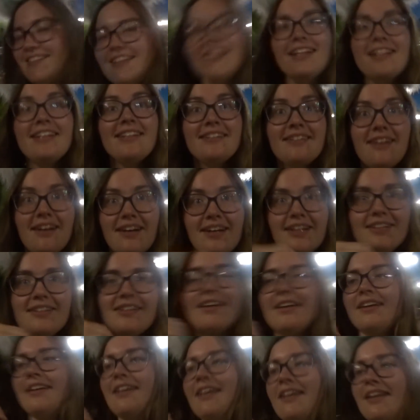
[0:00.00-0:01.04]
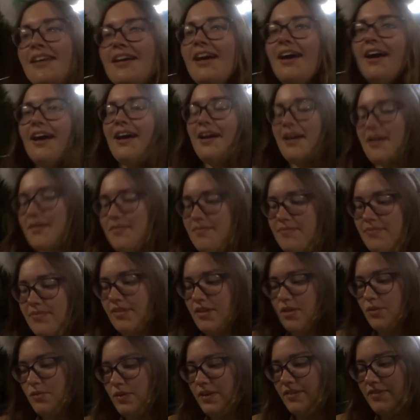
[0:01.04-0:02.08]
nearly died. Um,
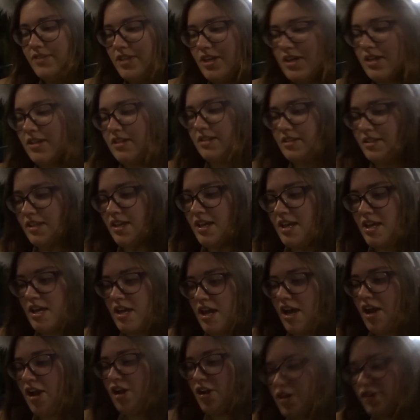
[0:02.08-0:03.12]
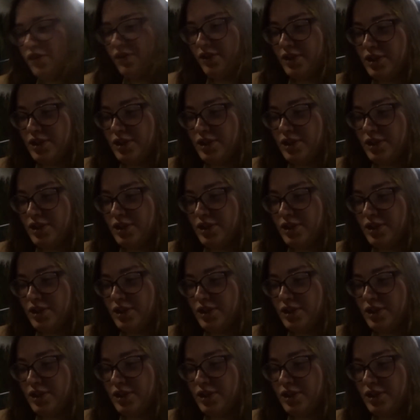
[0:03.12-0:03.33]
we've done over